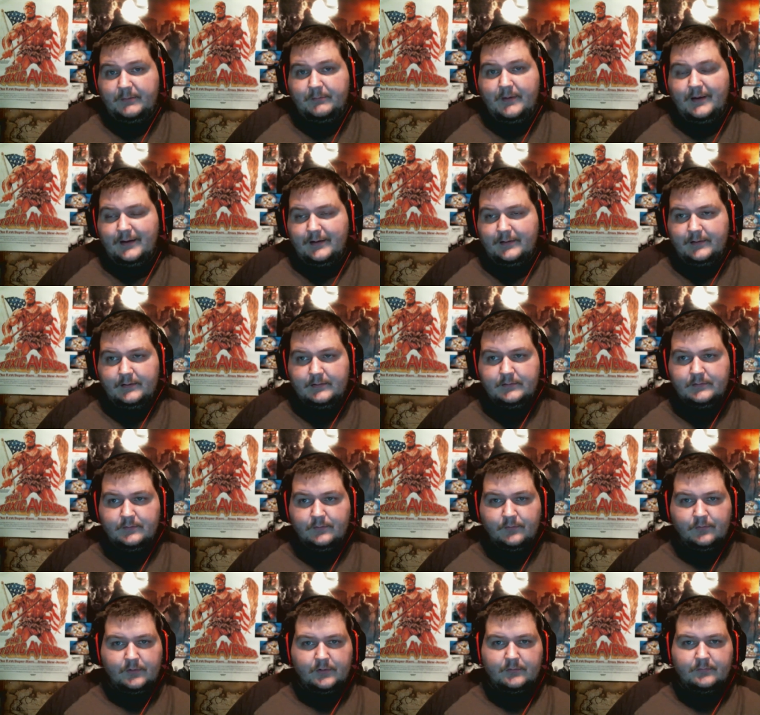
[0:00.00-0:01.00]
made it,
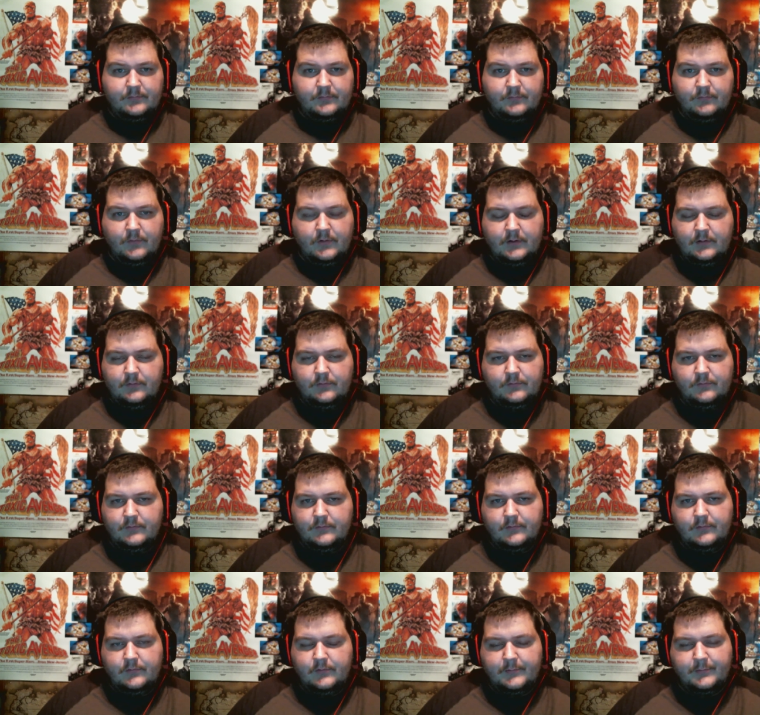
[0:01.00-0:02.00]
or what? Who,
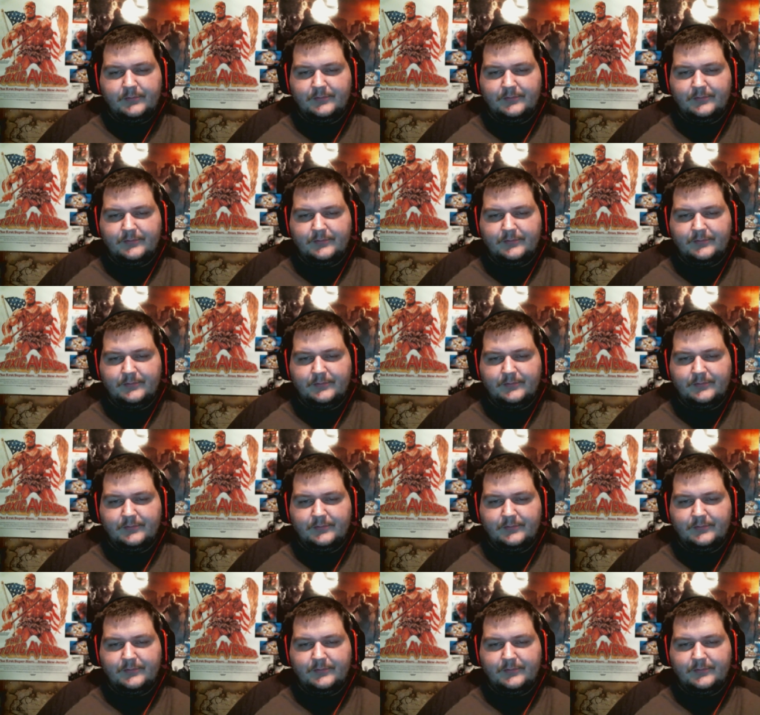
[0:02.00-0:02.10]
whoever.